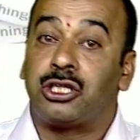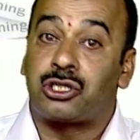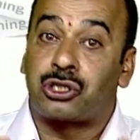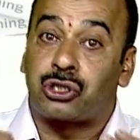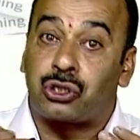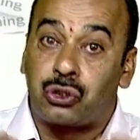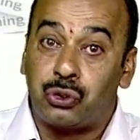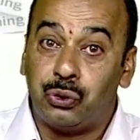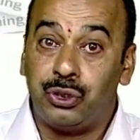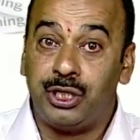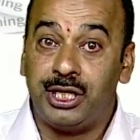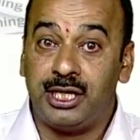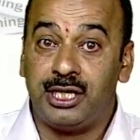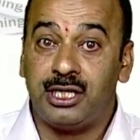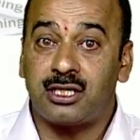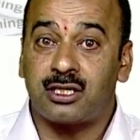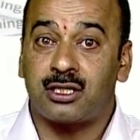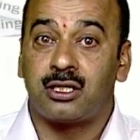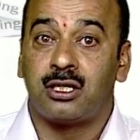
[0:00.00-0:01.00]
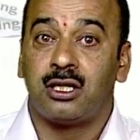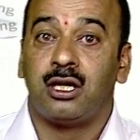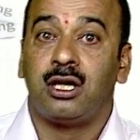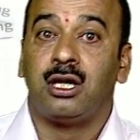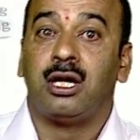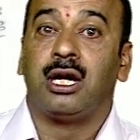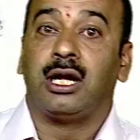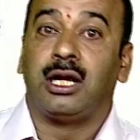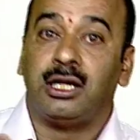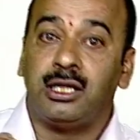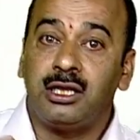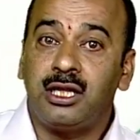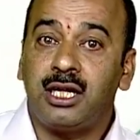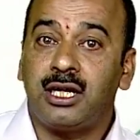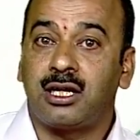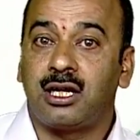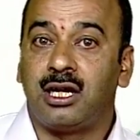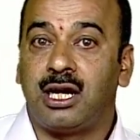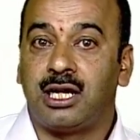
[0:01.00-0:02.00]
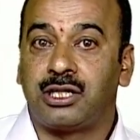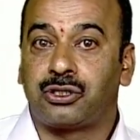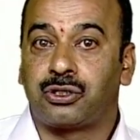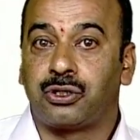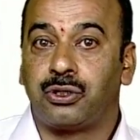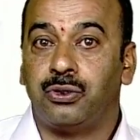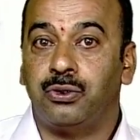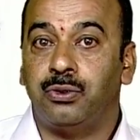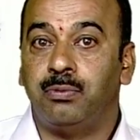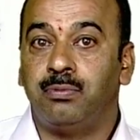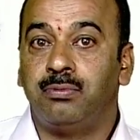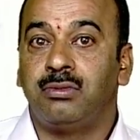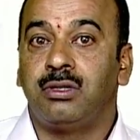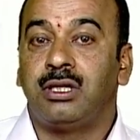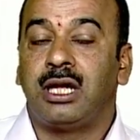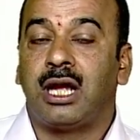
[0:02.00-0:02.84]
The students in the classroom